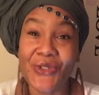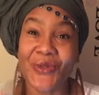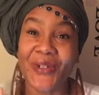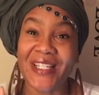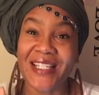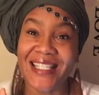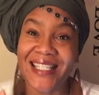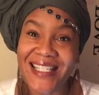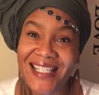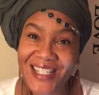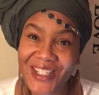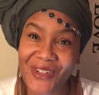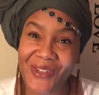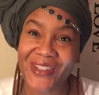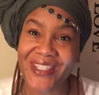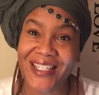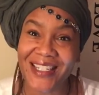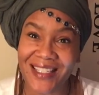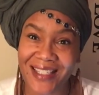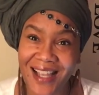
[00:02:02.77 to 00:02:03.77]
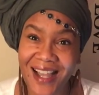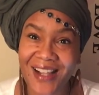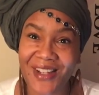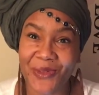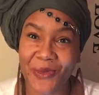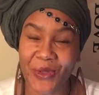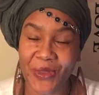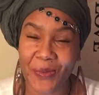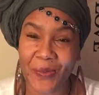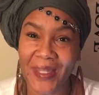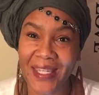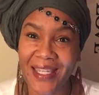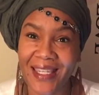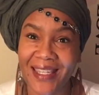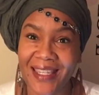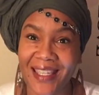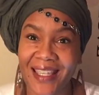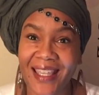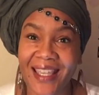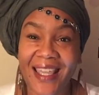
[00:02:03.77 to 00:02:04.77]
You can still detox with me.
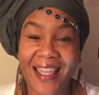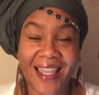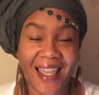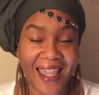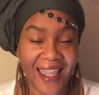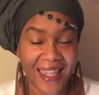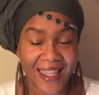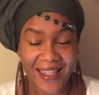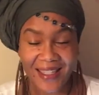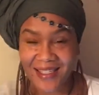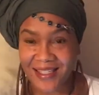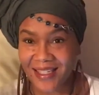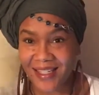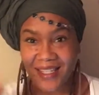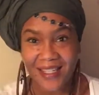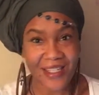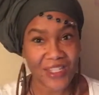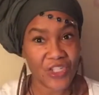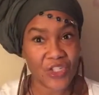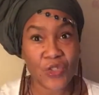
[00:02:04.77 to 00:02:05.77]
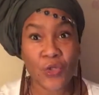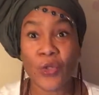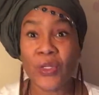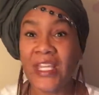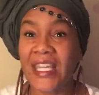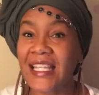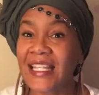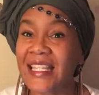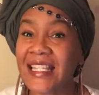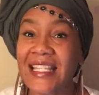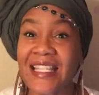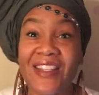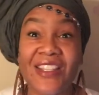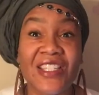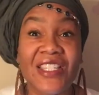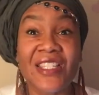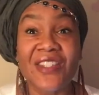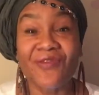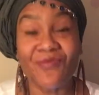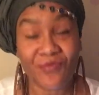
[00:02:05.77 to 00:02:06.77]
And you'll get
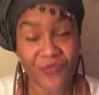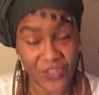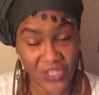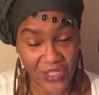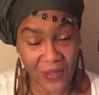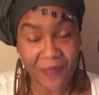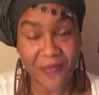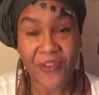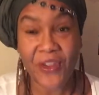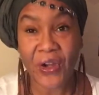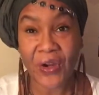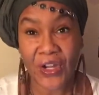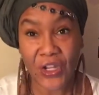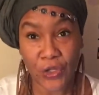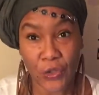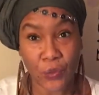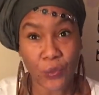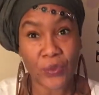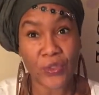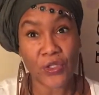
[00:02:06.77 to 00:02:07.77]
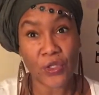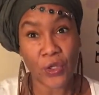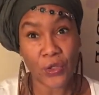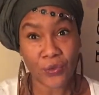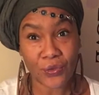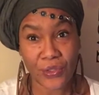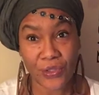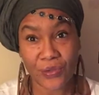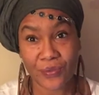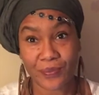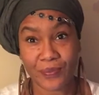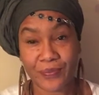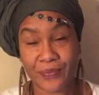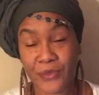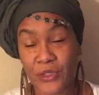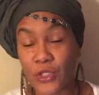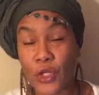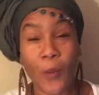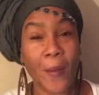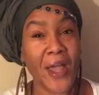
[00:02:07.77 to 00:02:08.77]
some very good results,
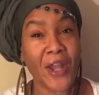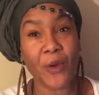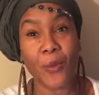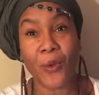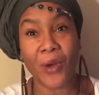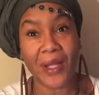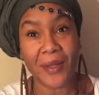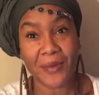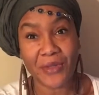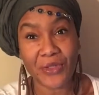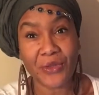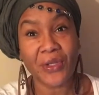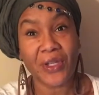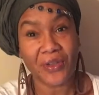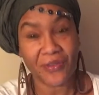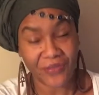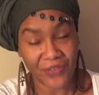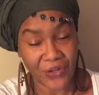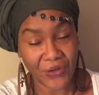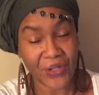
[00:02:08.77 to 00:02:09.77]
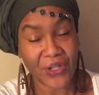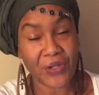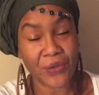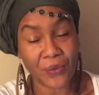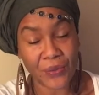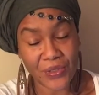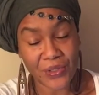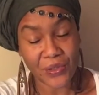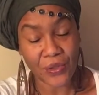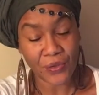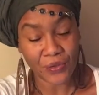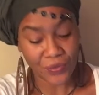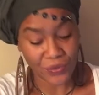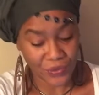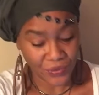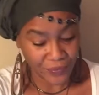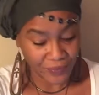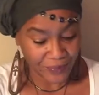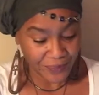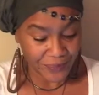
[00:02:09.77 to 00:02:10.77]
no matter what. You'll get very good results.